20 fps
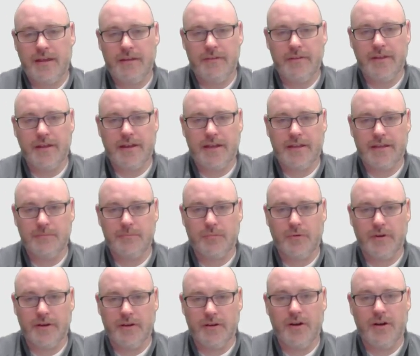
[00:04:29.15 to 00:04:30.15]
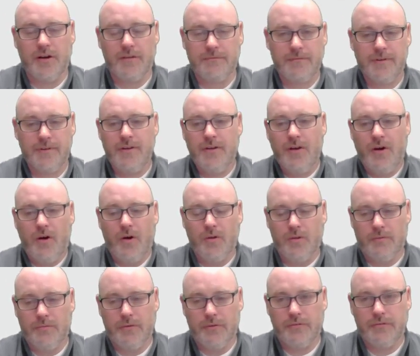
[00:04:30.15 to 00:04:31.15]
and then I can print off
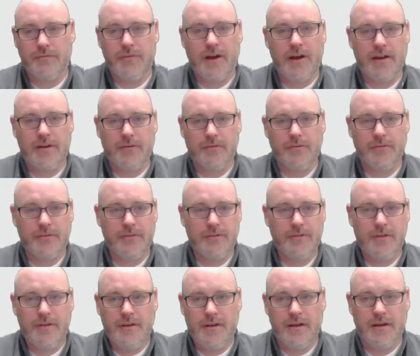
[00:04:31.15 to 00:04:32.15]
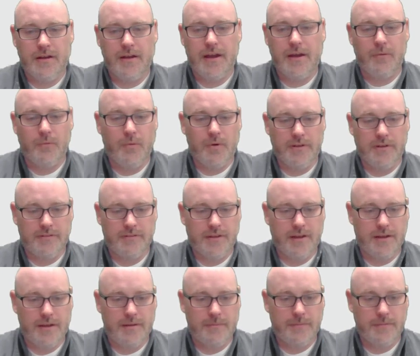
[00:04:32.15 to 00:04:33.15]
all of those files at one
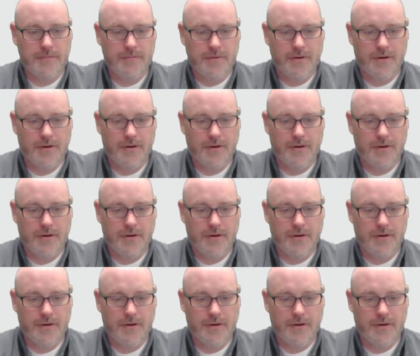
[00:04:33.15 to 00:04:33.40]
time.